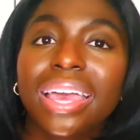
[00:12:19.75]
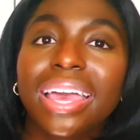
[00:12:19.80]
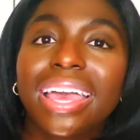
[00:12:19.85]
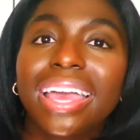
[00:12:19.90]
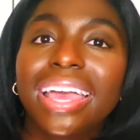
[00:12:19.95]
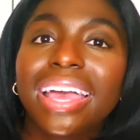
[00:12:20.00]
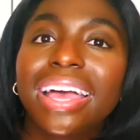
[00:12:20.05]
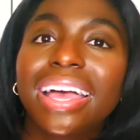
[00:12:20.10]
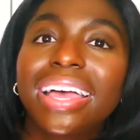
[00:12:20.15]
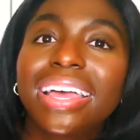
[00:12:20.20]

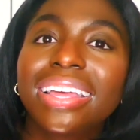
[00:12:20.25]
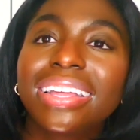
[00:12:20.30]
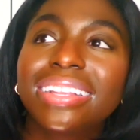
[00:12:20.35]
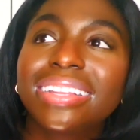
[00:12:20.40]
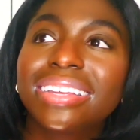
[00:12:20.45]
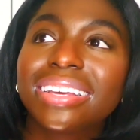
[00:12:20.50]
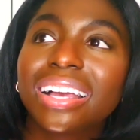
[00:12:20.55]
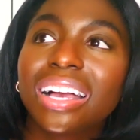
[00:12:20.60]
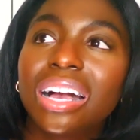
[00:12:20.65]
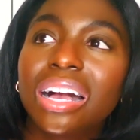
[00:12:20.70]

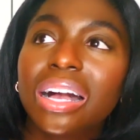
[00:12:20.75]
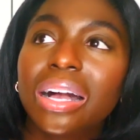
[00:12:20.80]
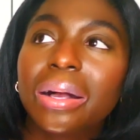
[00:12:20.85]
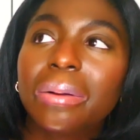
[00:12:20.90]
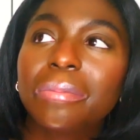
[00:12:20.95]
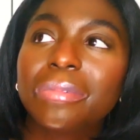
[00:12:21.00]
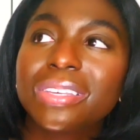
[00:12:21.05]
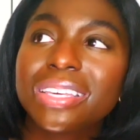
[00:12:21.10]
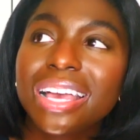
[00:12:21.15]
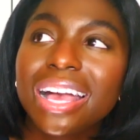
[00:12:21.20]
And
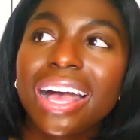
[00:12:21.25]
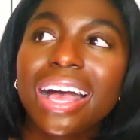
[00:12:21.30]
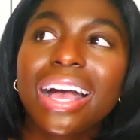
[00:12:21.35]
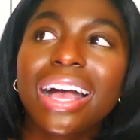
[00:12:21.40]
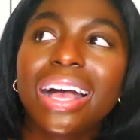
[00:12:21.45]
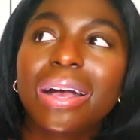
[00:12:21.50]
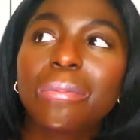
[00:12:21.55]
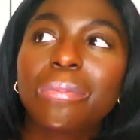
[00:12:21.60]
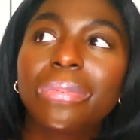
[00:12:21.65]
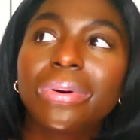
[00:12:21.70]

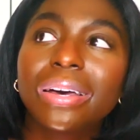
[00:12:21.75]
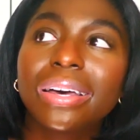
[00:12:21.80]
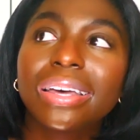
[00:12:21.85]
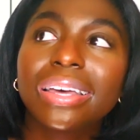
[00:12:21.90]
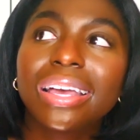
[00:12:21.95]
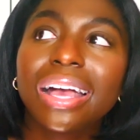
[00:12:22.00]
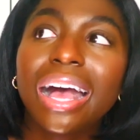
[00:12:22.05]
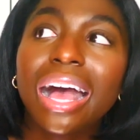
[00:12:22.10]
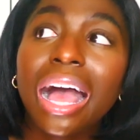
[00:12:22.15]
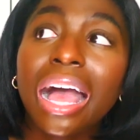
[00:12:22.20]
yeah,
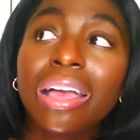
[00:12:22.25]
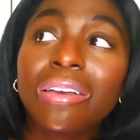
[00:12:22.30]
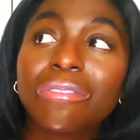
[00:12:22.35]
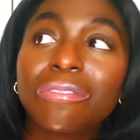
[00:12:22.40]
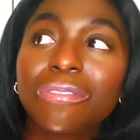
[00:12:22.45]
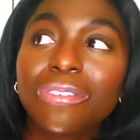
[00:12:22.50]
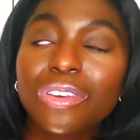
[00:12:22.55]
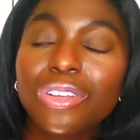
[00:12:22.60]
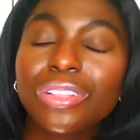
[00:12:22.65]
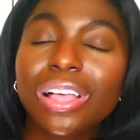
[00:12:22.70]
but I
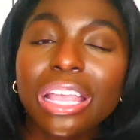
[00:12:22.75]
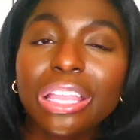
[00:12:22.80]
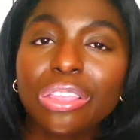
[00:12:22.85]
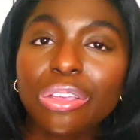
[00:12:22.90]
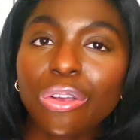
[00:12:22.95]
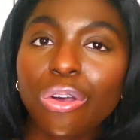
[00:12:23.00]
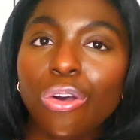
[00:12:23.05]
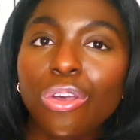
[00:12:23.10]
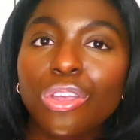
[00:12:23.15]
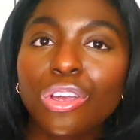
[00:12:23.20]
feel like the
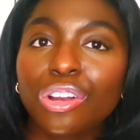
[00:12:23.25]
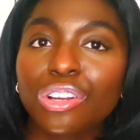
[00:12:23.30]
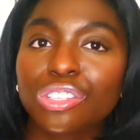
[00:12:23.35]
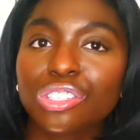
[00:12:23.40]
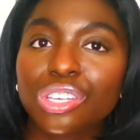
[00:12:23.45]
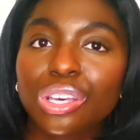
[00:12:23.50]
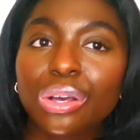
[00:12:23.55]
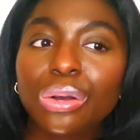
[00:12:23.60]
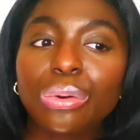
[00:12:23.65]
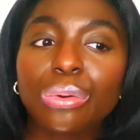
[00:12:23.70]
Goyard
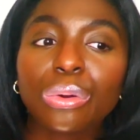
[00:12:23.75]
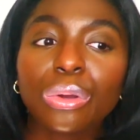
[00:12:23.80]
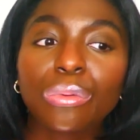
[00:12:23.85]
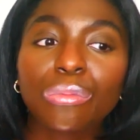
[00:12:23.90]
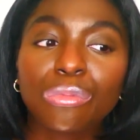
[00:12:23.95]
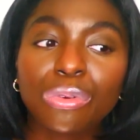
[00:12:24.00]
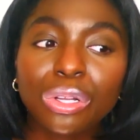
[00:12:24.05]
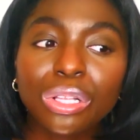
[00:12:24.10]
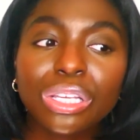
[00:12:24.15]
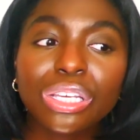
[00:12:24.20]
tote
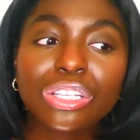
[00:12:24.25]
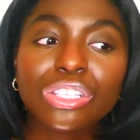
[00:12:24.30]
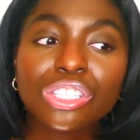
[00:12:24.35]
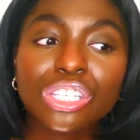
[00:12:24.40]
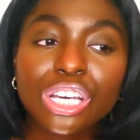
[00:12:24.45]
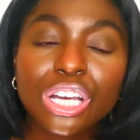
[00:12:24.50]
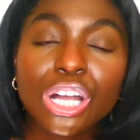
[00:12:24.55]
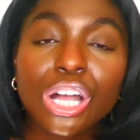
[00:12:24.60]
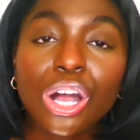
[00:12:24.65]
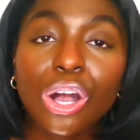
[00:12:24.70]
really
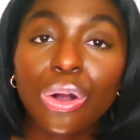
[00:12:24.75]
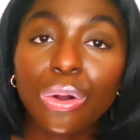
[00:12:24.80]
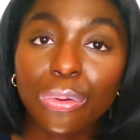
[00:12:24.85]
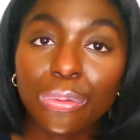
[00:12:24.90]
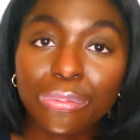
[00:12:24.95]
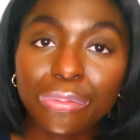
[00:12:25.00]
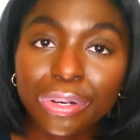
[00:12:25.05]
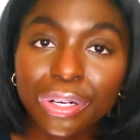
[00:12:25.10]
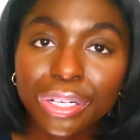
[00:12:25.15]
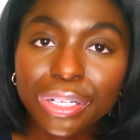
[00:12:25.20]
took
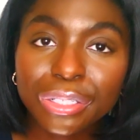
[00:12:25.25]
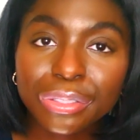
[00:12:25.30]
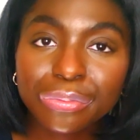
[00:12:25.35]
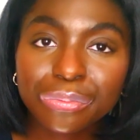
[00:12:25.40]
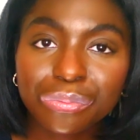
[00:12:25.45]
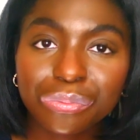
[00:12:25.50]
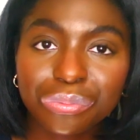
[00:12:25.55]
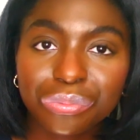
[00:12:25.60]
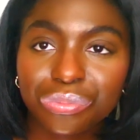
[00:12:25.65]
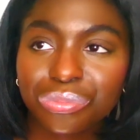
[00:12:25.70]
over
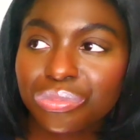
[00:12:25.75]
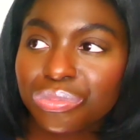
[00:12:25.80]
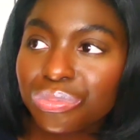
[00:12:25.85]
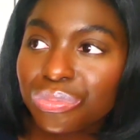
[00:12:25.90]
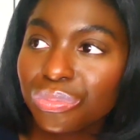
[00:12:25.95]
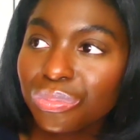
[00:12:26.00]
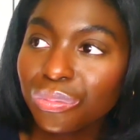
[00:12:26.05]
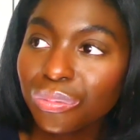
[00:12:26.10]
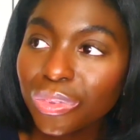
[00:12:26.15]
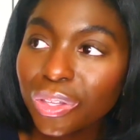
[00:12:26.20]

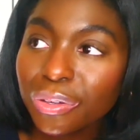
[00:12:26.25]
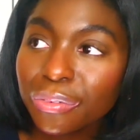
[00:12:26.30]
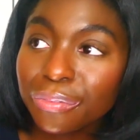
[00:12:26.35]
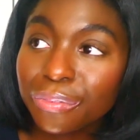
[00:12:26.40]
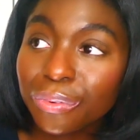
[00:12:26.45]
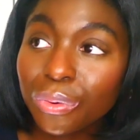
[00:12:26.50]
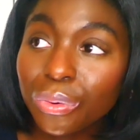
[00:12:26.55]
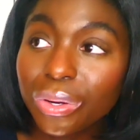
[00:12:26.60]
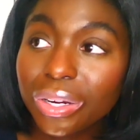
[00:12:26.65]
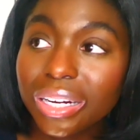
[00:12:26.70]

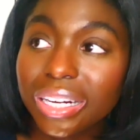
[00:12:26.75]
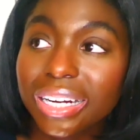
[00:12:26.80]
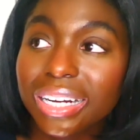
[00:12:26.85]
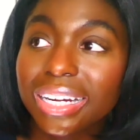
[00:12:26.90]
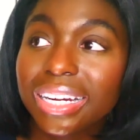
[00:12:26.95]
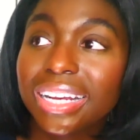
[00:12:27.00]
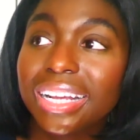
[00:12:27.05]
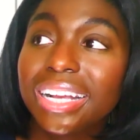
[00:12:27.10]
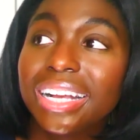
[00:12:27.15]
for